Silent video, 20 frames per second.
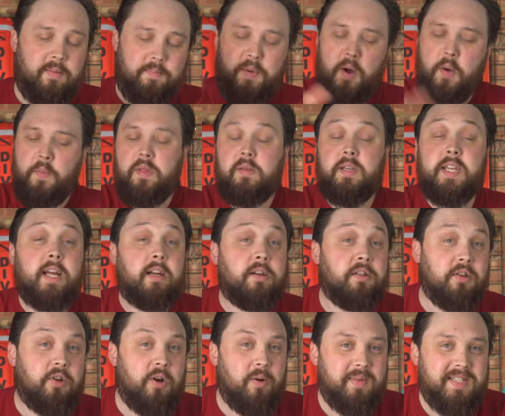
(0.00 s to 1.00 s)
pop them down
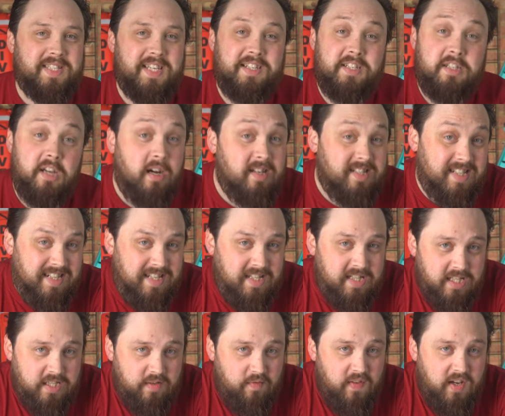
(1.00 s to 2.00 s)
in the comment section underneath
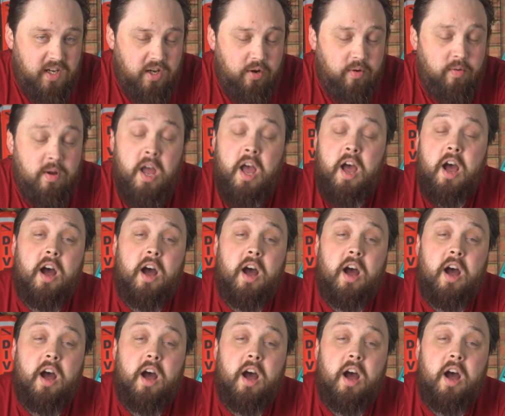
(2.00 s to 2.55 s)
this video.